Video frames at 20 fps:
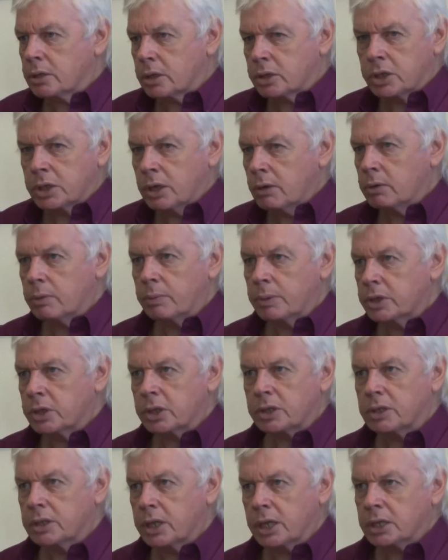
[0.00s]
the children were
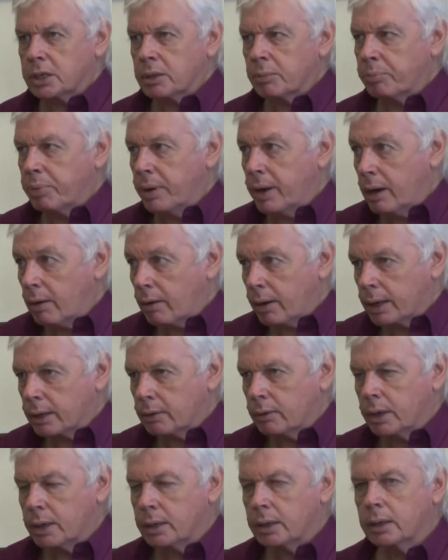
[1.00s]
just
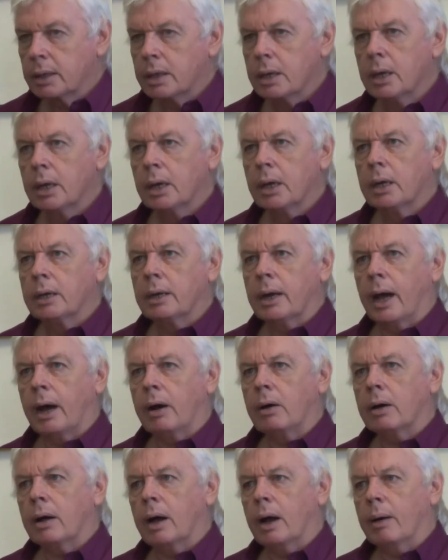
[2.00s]
disappearing, right?
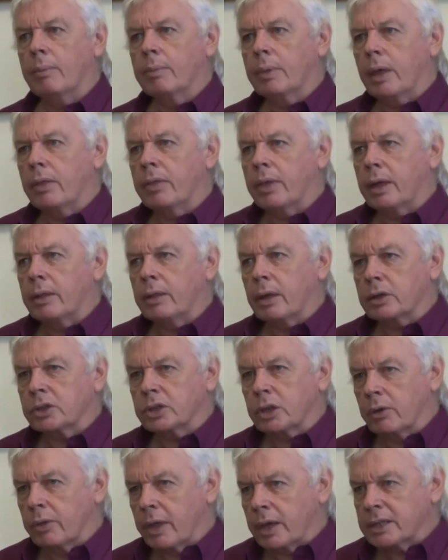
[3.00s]
Now,
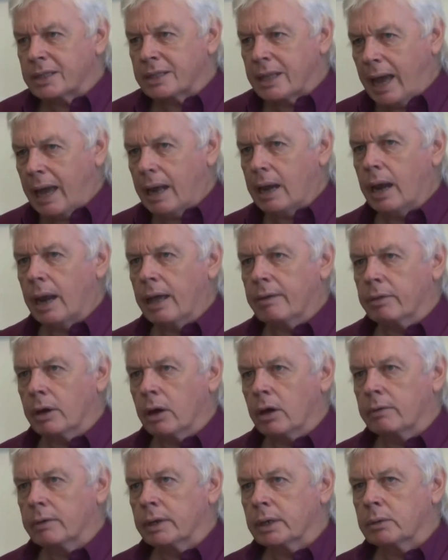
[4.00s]
so there's that
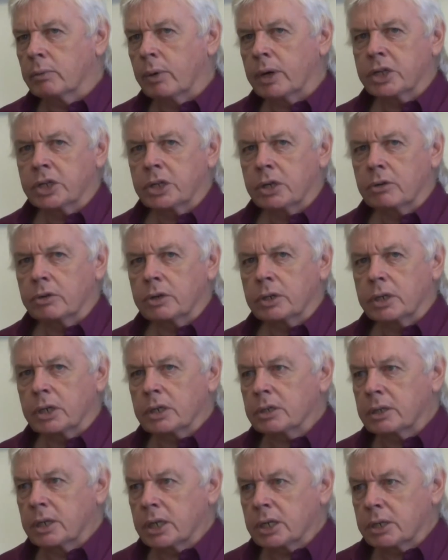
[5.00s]
level of it, where children
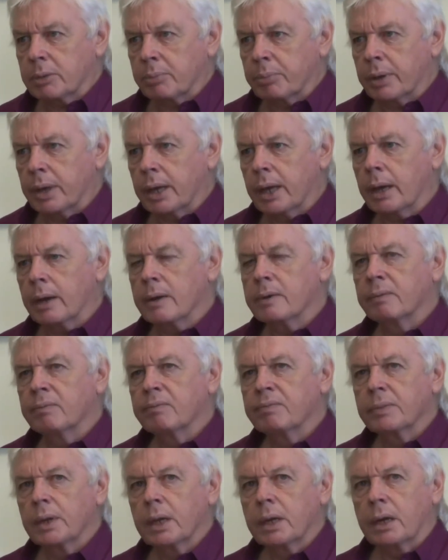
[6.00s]
just disappear.
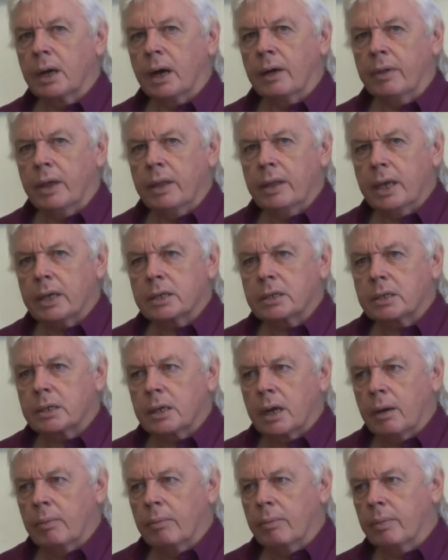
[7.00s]
And then there's
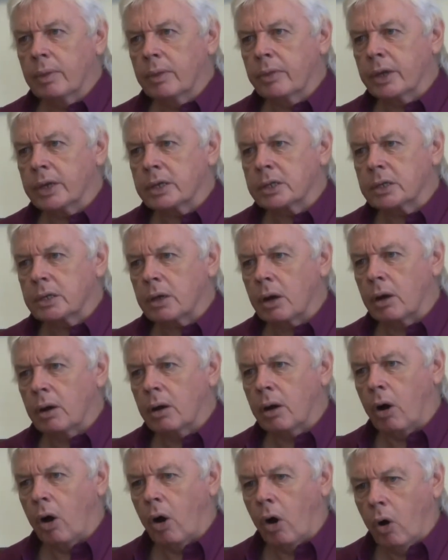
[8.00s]
this
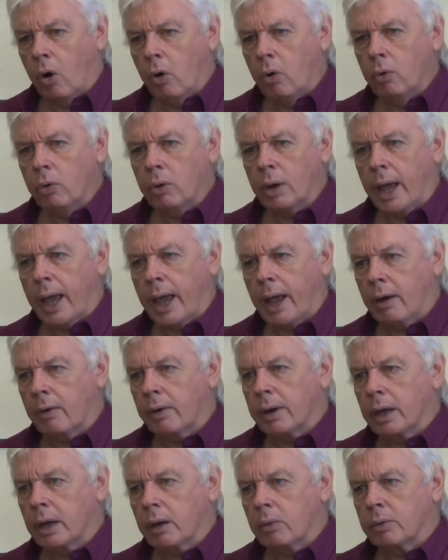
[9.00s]
whole
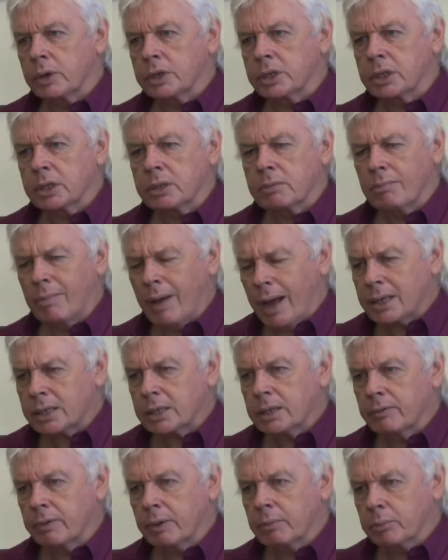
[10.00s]
area, which is
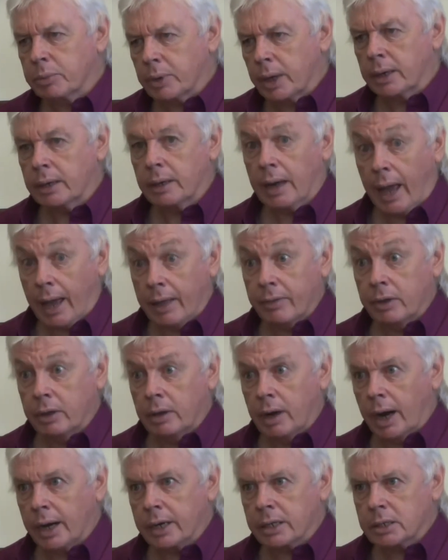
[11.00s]
massive in Britain and the
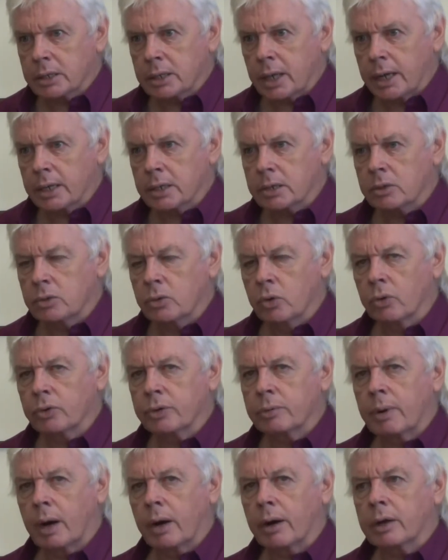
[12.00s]
United States and
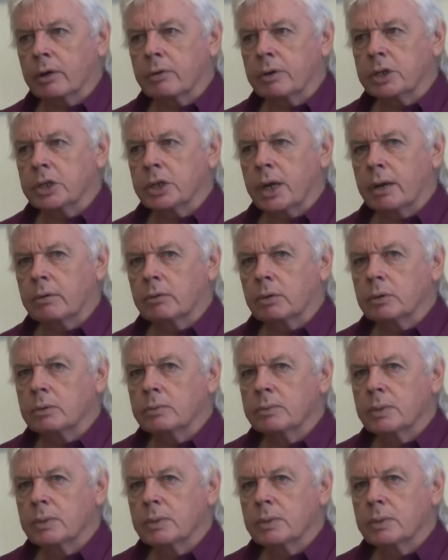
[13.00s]
North America in general,